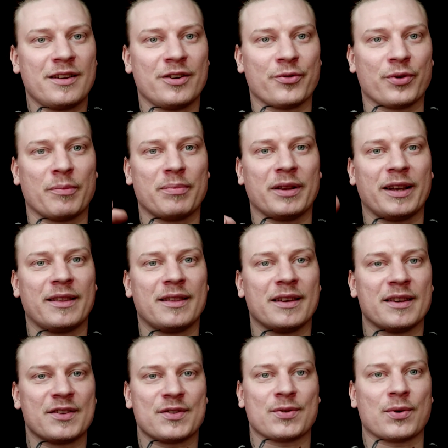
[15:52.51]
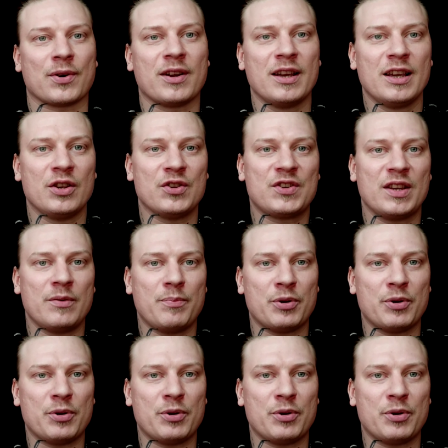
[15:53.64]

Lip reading: grip like this, or you see,